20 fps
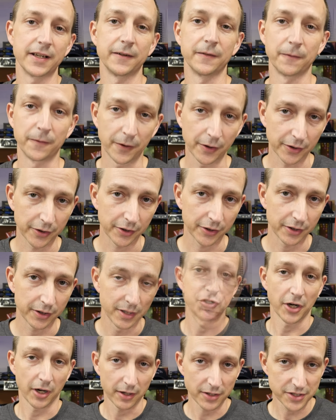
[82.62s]
inverter,
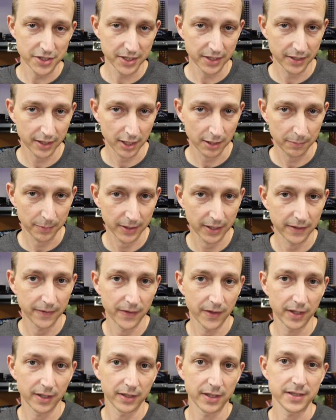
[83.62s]
charged it up, and
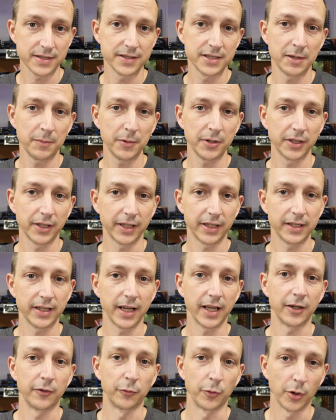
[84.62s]
then simulated
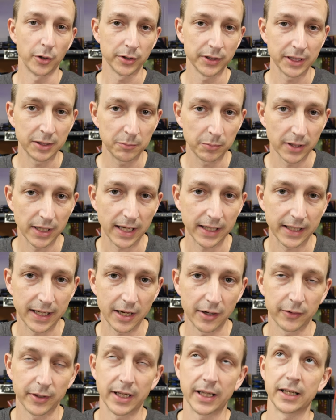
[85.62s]
a rolling
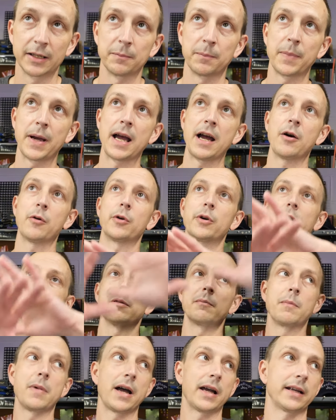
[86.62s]
blackout and powered
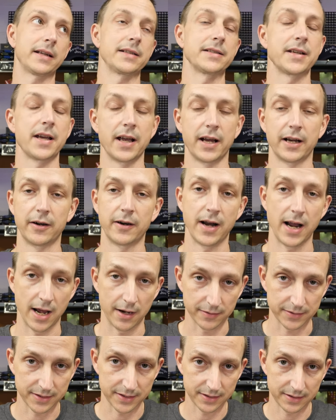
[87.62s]
my entire
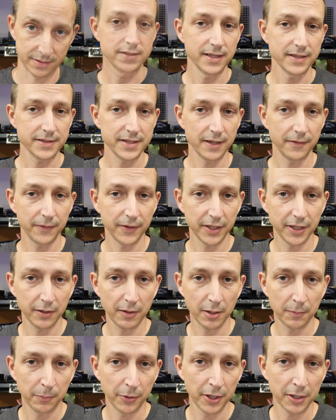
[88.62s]
house. Since that video,
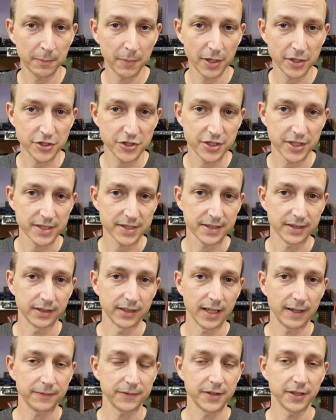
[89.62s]
I pretty much just
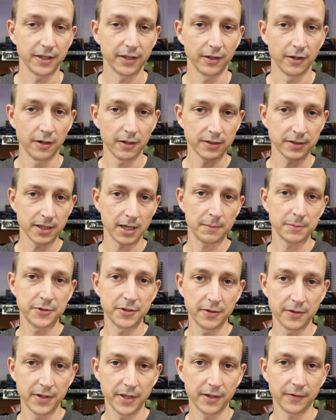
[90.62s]
left it hooked up
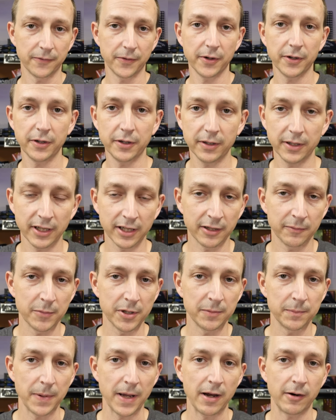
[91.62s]
to the inverter and have
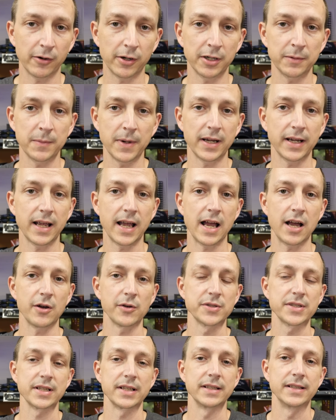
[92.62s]
been powering my
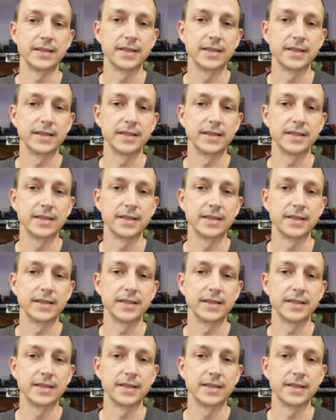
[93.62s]
house